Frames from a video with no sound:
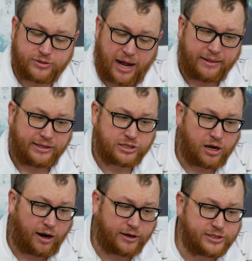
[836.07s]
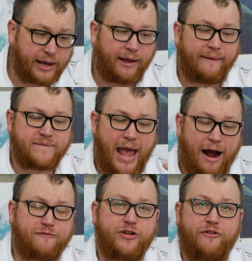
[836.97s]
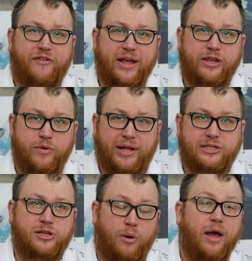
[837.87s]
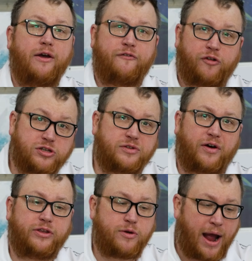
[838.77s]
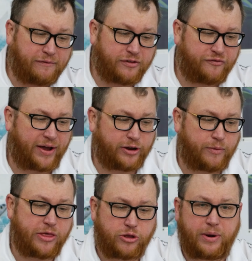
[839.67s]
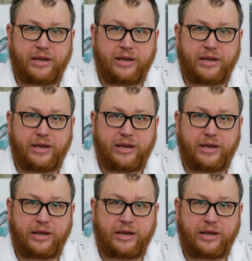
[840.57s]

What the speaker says: on these cards after you fight units. So first of all, you have to fight your way through any